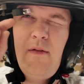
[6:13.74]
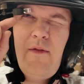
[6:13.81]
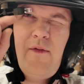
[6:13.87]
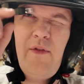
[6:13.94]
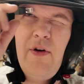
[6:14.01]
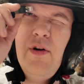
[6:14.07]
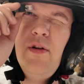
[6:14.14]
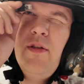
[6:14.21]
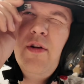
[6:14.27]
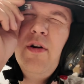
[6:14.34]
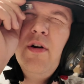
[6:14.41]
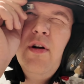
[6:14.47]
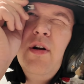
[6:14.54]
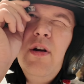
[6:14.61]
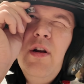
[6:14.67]

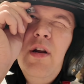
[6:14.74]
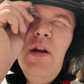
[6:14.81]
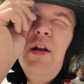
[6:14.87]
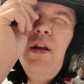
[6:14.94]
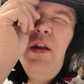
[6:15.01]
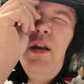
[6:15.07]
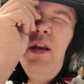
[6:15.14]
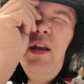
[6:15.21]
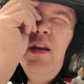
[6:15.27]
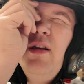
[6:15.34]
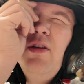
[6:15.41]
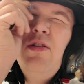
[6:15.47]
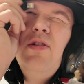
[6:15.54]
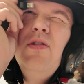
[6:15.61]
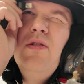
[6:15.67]
further
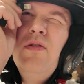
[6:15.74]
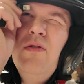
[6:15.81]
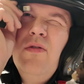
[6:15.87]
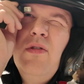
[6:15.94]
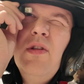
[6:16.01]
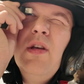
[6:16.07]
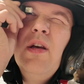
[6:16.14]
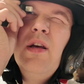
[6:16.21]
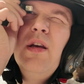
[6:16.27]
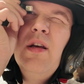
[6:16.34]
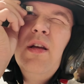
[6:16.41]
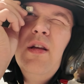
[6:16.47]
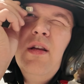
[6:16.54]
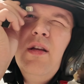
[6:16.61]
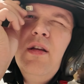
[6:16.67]
into
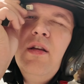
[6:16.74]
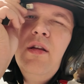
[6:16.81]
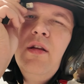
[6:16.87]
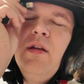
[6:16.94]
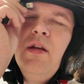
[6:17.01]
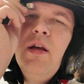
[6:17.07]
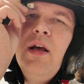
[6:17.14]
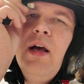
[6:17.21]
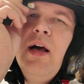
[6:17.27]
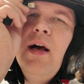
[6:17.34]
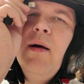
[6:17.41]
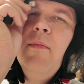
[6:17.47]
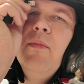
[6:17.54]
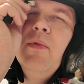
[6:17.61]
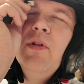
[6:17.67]
the
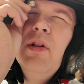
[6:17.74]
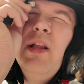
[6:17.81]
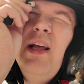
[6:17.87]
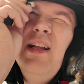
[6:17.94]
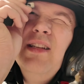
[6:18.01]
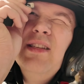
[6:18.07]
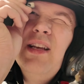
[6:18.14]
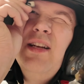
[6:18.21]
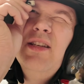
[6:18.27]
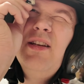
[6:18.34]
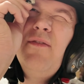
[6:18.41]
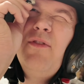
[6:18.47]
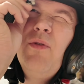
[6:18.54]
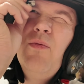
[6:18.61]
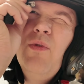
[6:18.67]
lens, I just
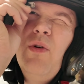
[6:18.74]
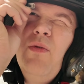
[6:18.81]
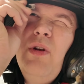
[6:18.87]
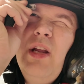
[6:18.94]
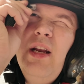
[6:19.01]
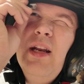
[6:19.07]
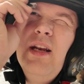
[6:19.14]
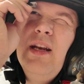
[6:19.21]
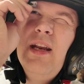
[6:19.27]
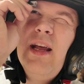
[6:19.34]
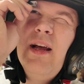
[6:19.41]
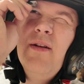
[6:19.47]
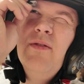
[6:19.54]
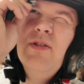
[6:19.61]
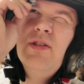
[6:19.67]
have to rotate it
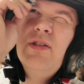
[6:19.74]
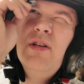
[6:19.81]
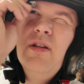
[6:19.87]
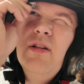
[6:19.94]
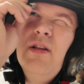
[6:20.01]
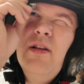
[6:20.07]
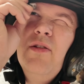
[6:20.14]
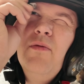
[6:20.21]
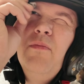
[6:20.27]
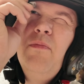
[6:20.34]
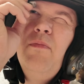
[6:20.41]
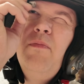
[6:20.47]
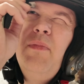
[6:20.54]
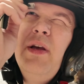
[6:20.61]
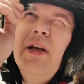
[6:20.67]
down just a little
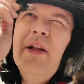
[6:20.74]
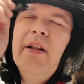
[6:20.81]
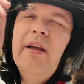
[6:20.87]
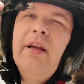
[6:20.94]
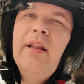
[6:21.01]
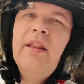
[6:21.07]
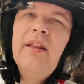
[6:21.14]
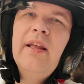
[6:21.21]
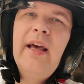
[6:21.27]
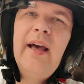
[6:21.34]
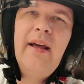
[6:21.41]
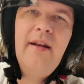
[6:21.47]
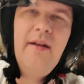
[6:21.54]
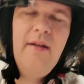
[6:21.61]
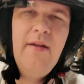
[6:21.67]
bit like
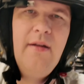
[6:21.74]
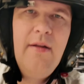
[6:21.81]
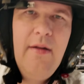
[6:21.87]
that.